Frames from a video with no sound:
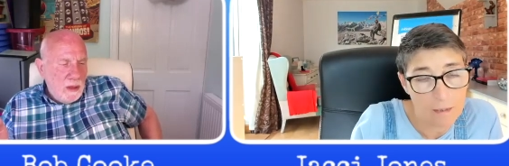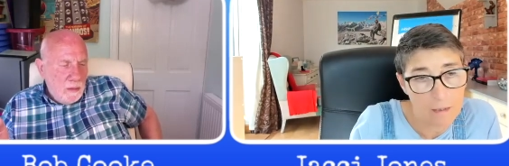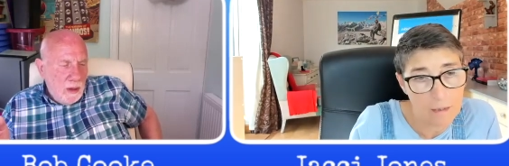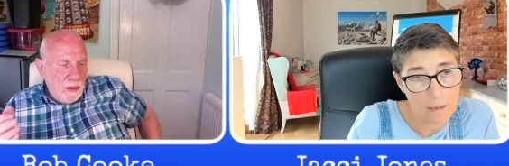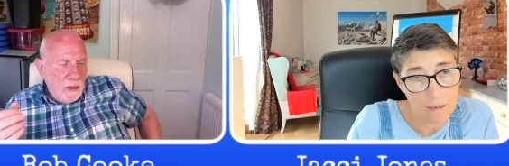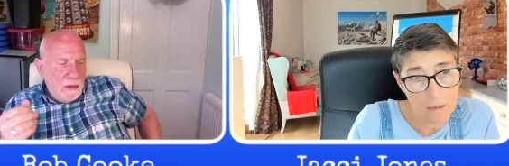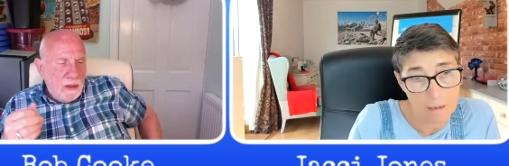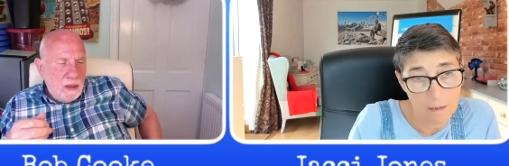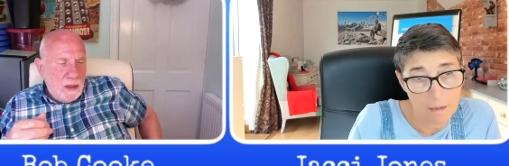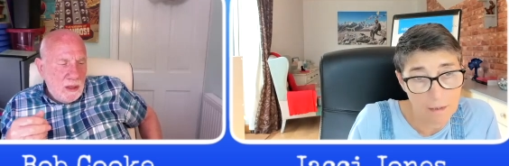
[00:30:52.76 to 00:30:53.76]
Speaker 1: But I do
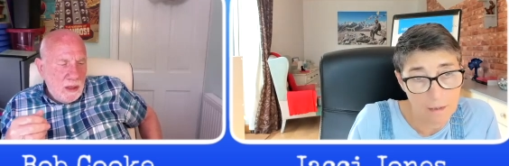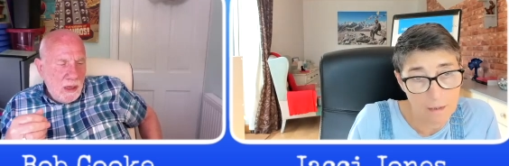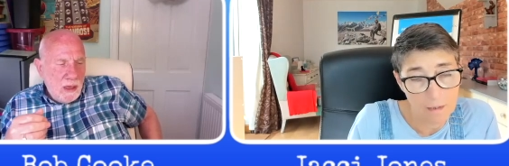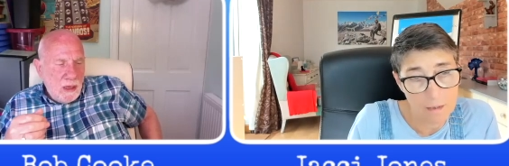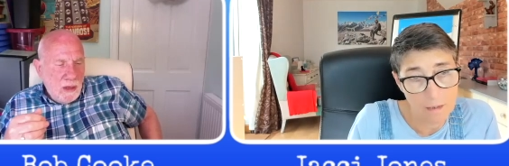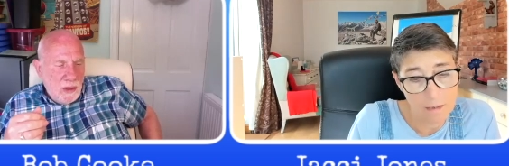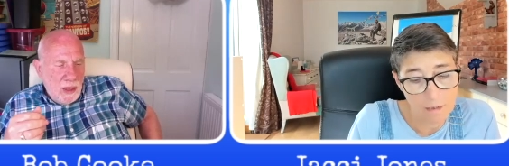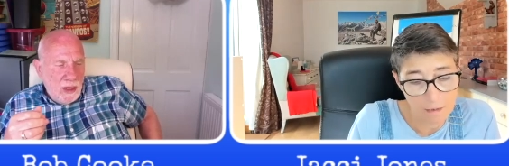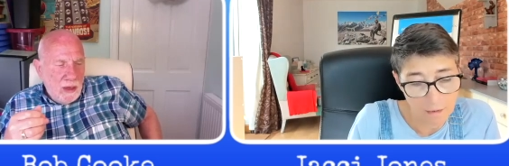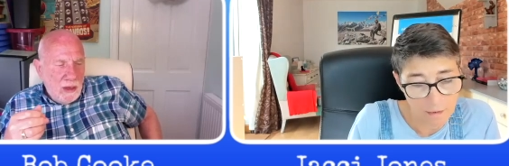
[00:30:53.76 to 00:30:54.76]
think
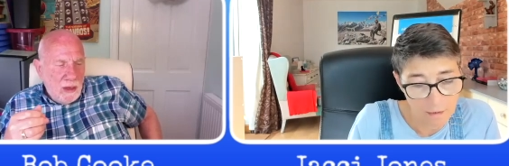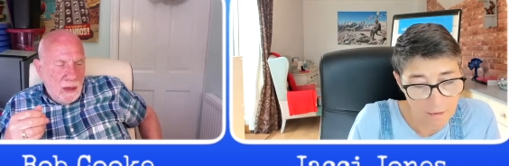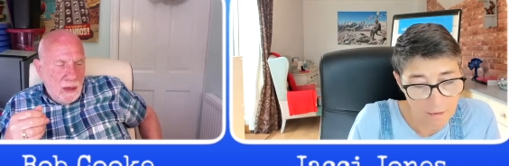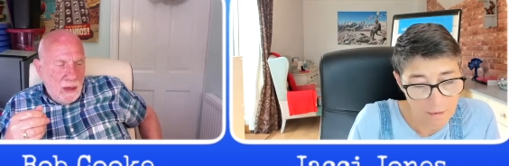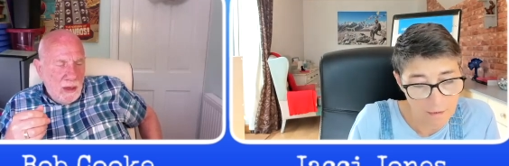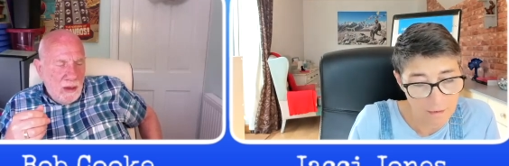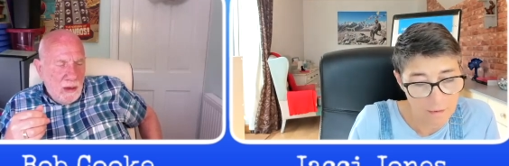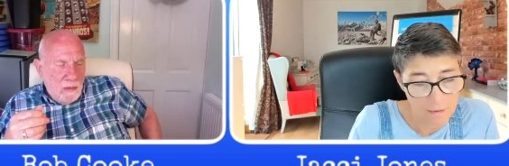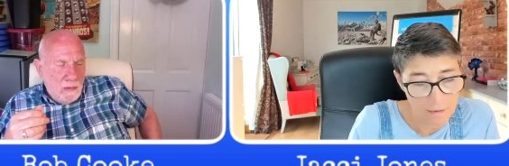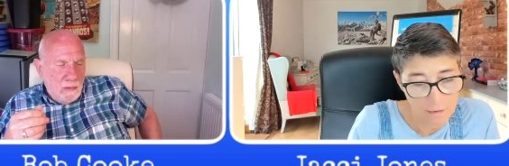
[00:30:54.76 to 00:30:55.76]
that
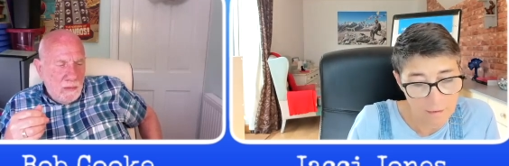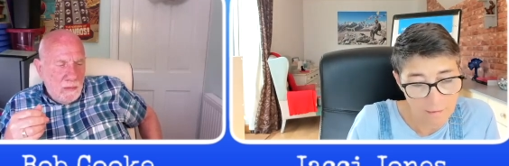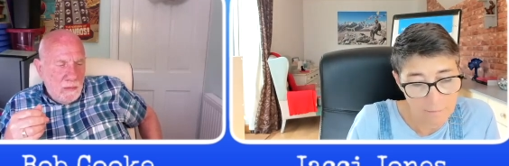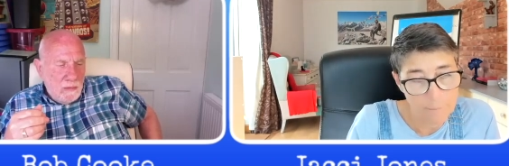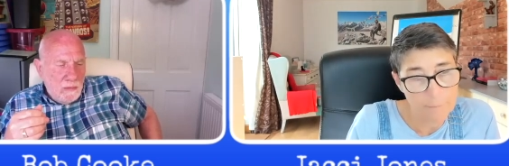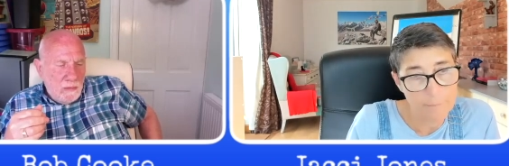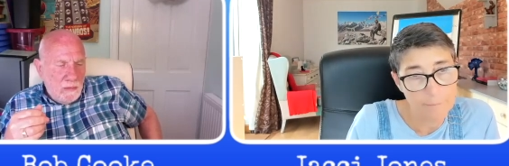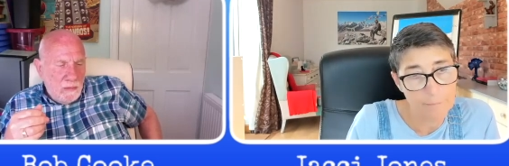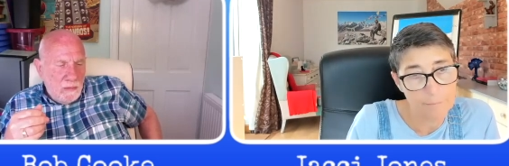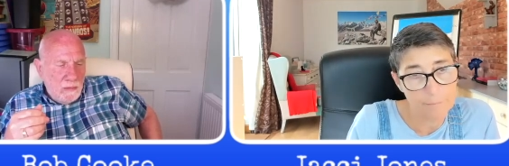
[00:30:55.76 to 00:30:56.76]
um,
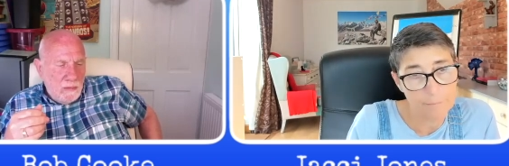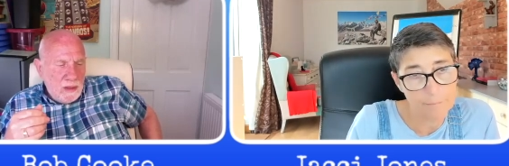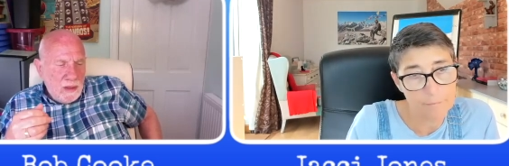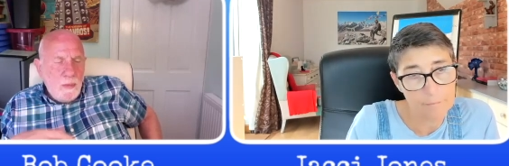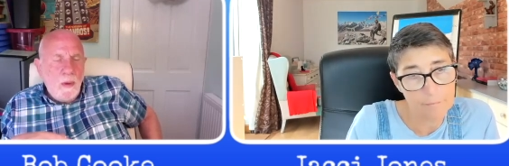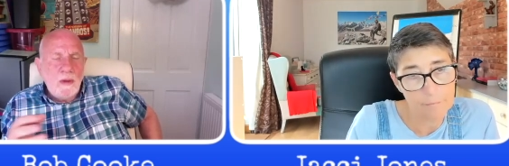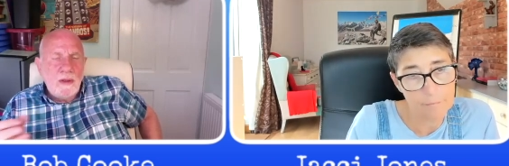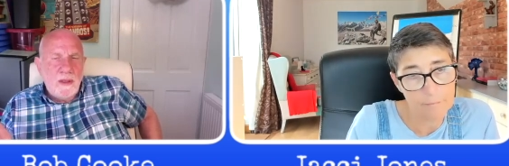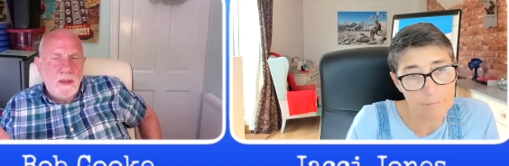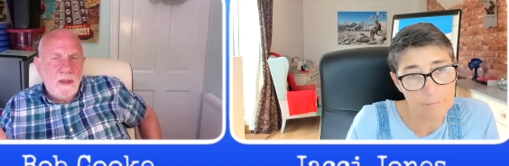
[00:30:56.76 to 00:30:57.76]
it's important
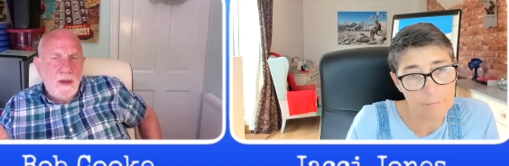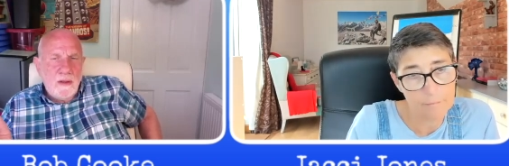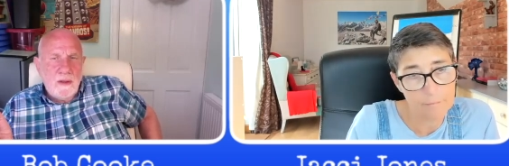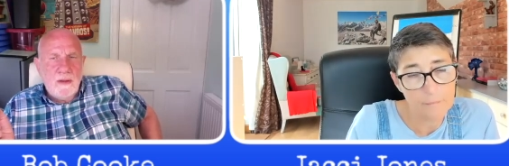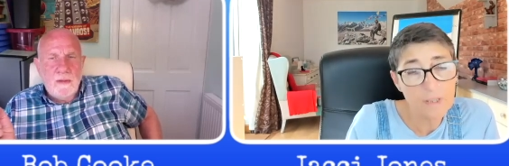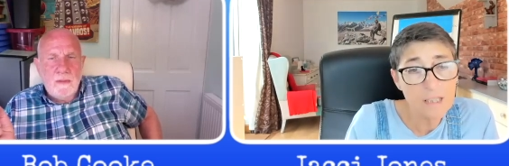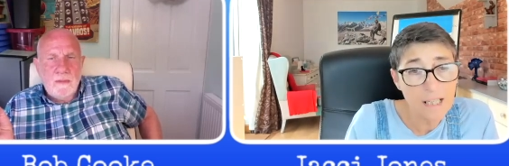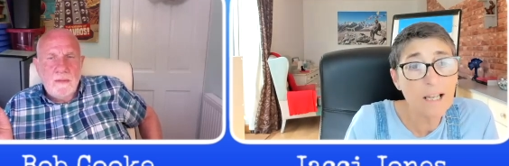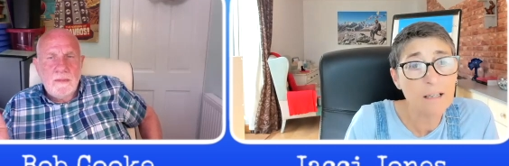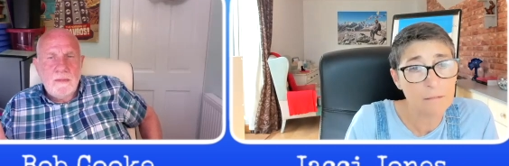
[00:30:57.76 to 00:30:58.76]
to discuss.
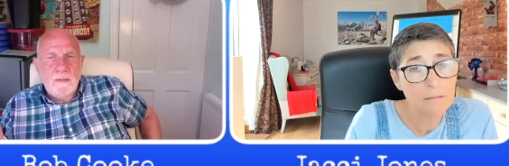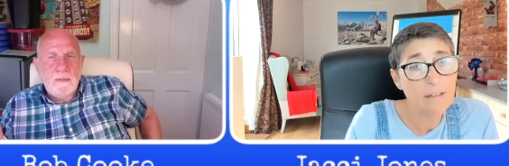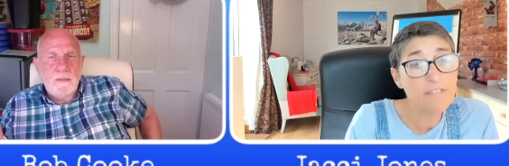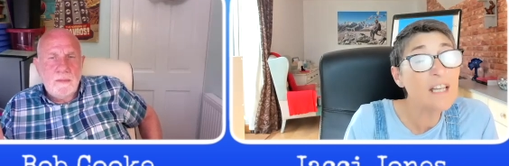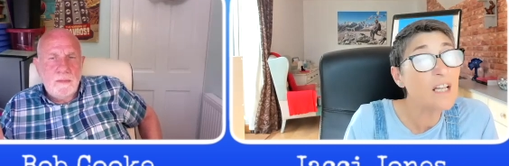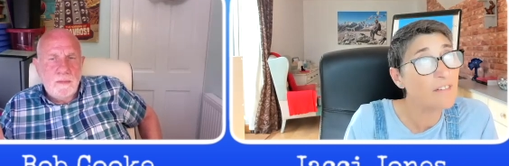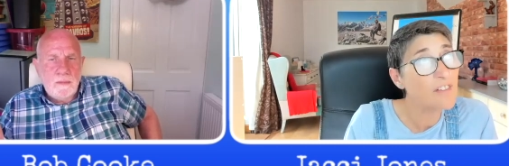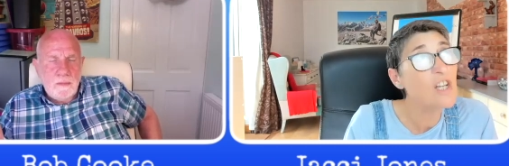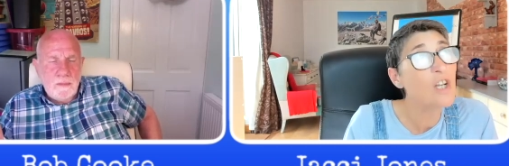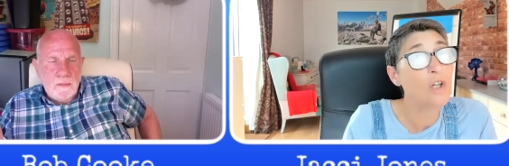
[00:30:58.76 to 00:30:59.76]
Speaker 2: Yeah, I think I
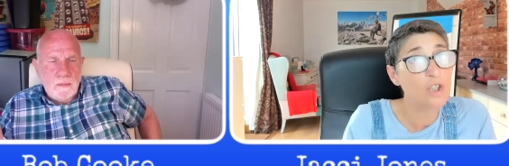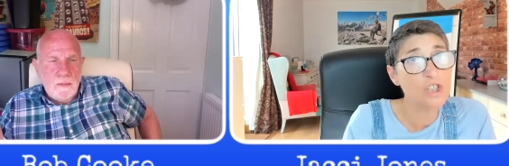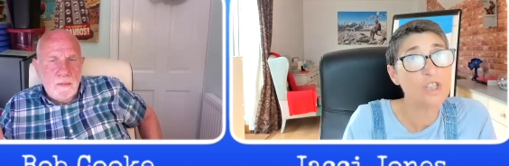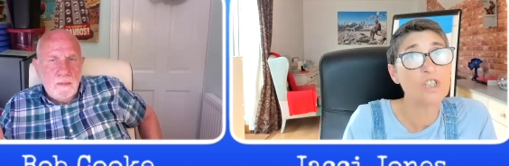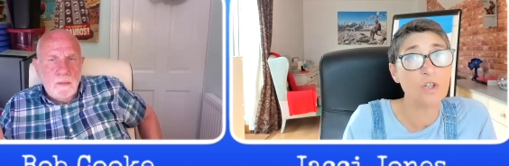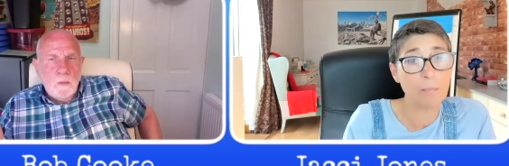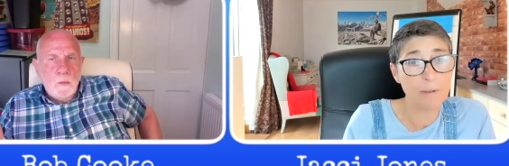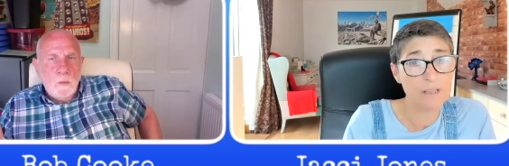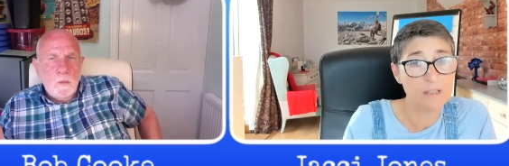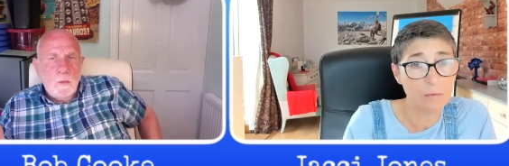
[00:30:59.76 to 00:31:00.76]
think a lot of the
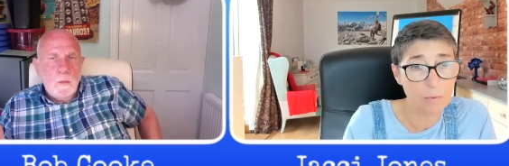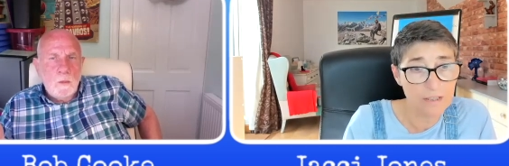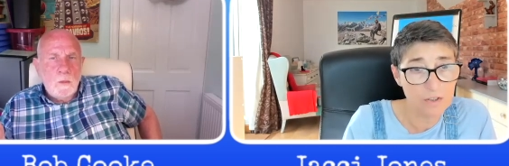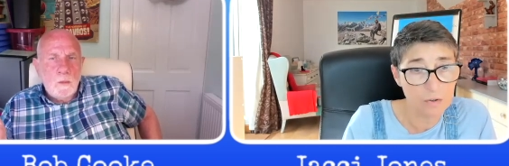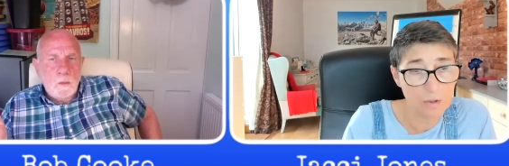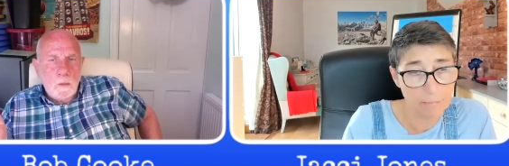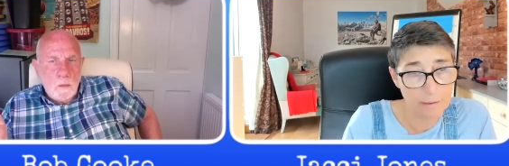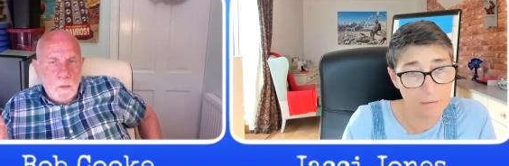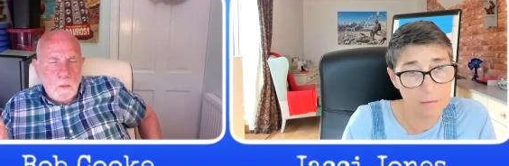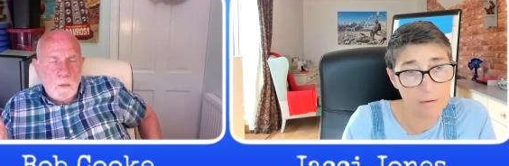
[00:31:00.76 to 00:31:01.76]
topics that we talk
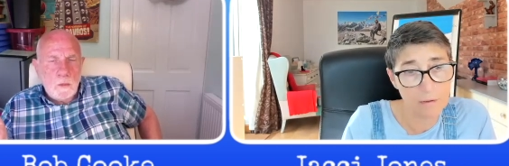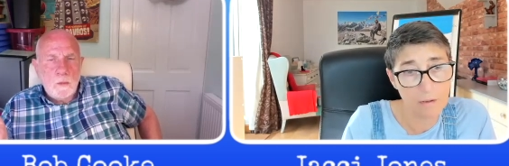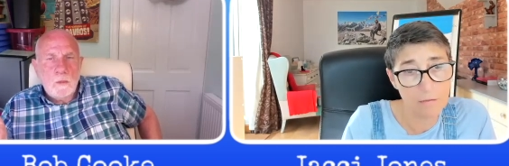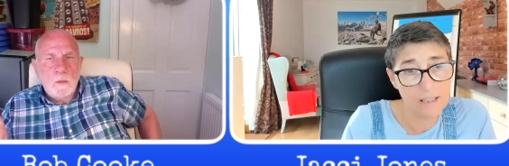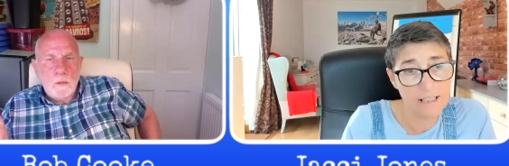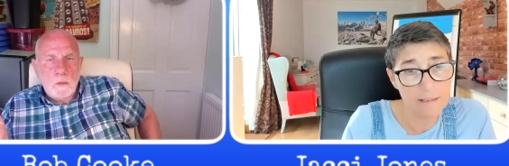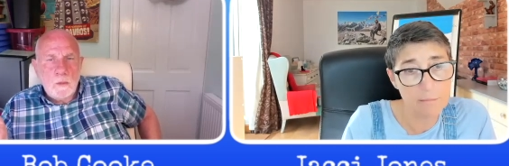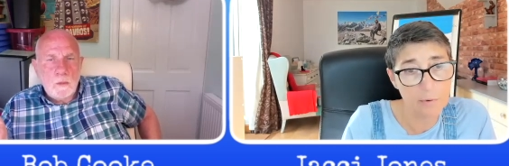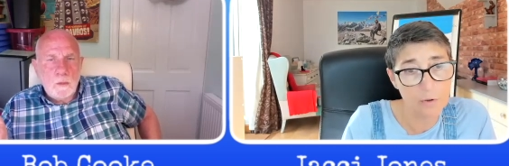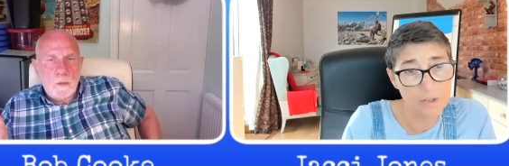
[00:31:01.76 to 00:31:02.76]
about are really
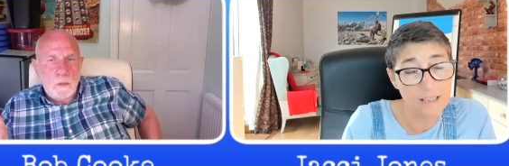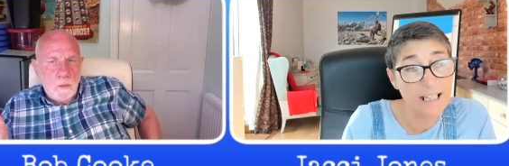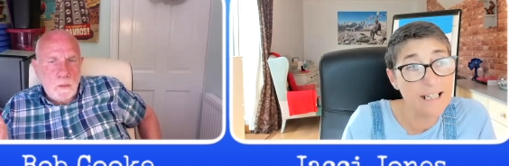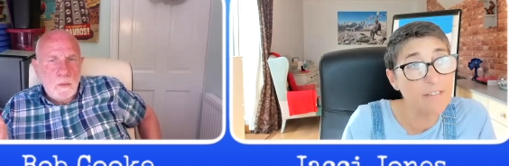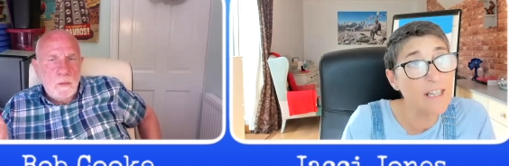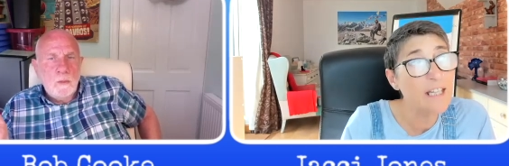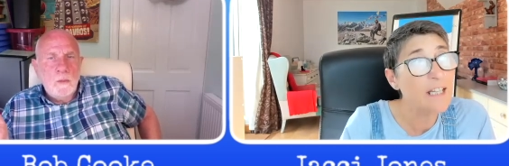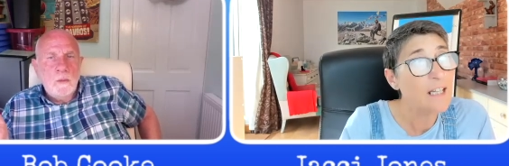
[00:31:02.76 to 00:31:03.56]
important, and I think